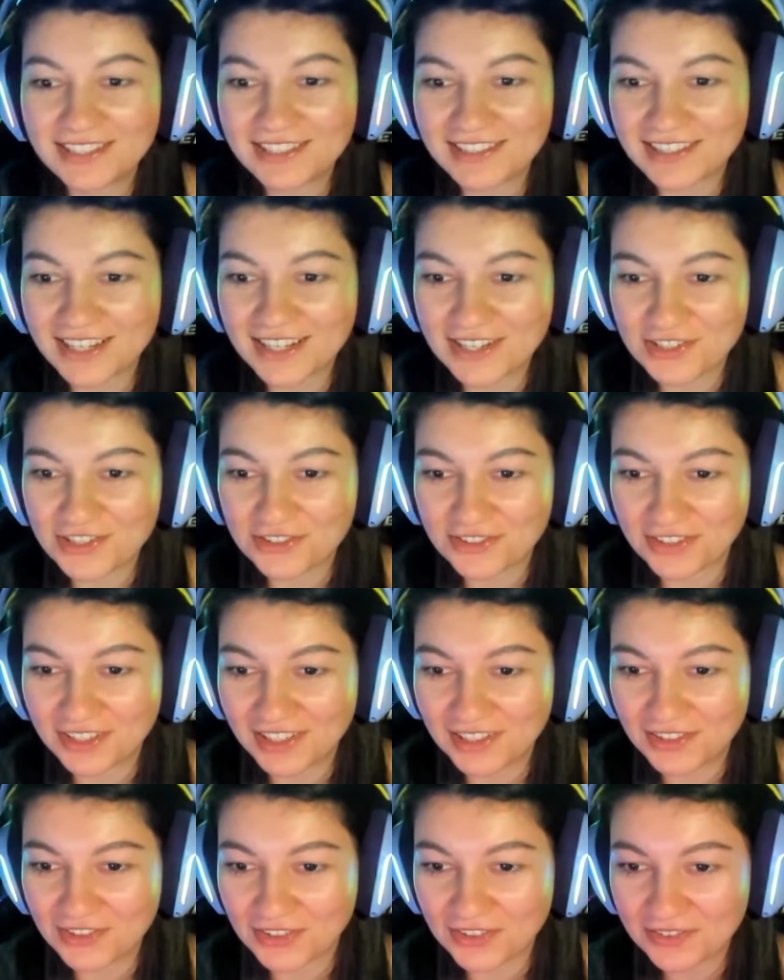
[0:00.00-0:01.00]
is like straight
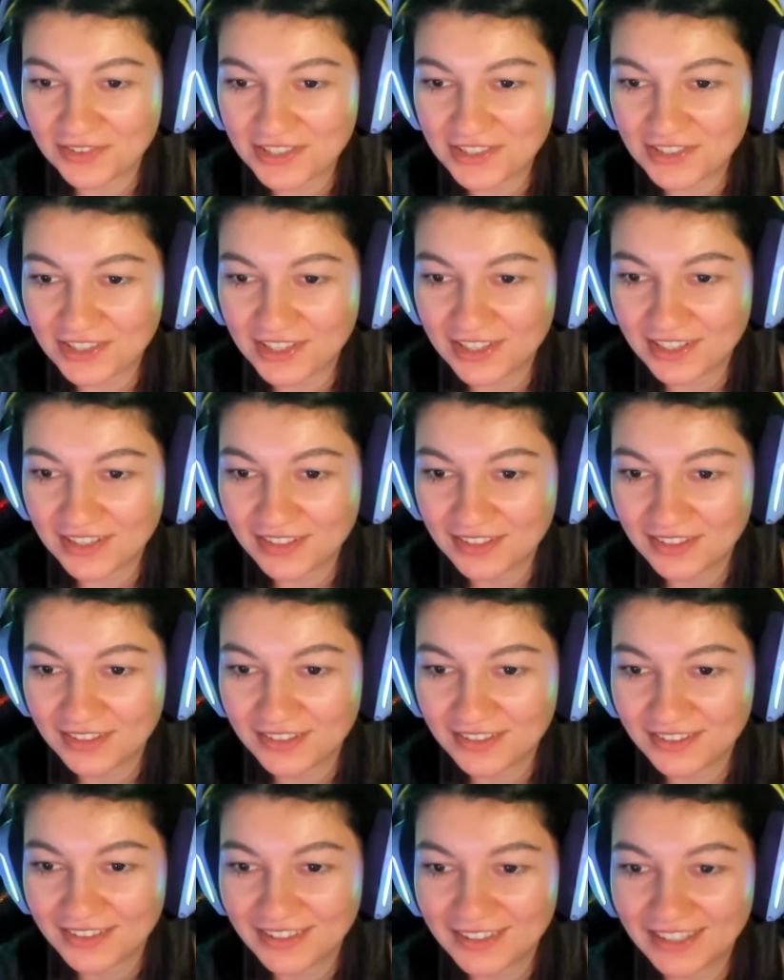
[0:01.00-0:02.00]
in Norwegian,
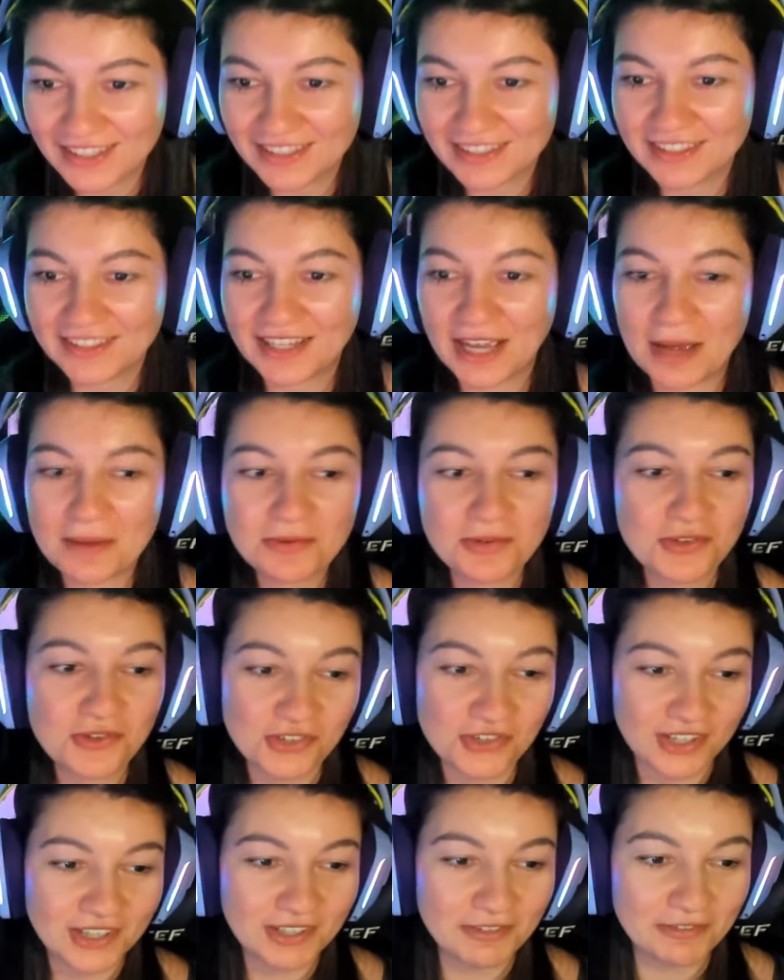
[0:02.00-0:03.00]
and captions
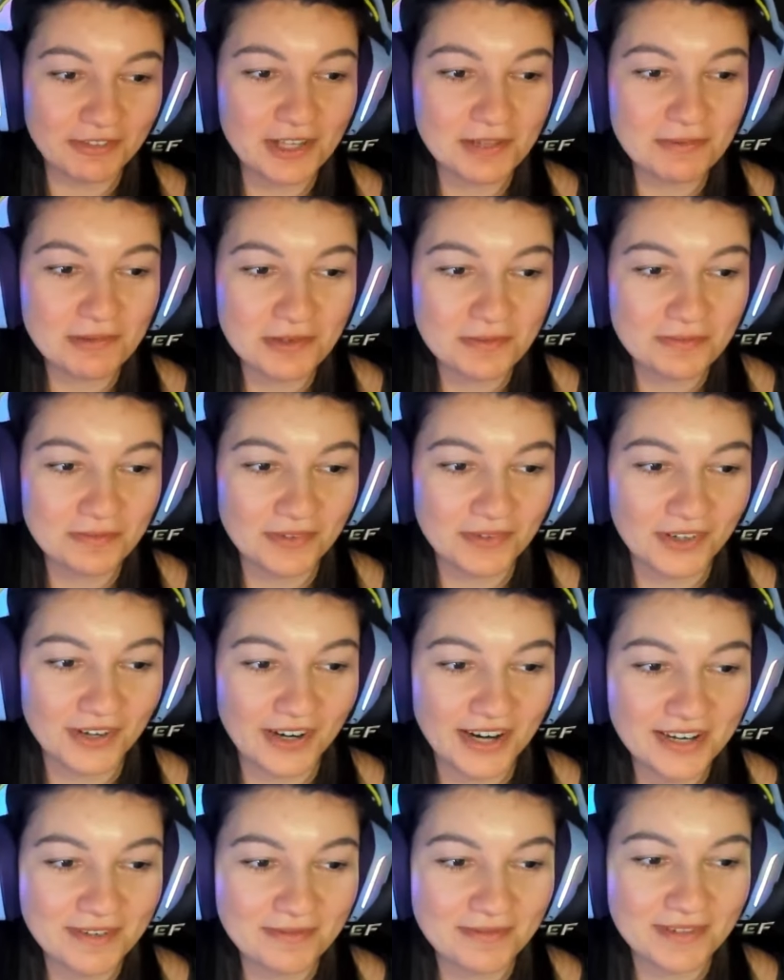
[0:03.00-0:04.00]
are unavailable. All
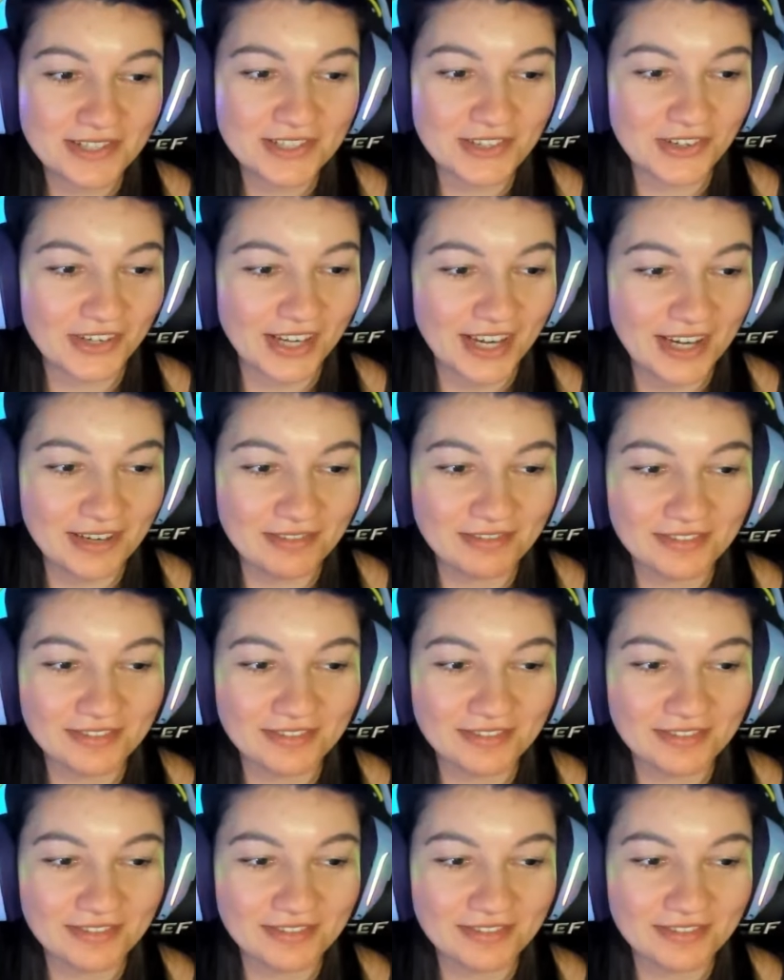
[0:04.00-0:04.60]
right, it's okay.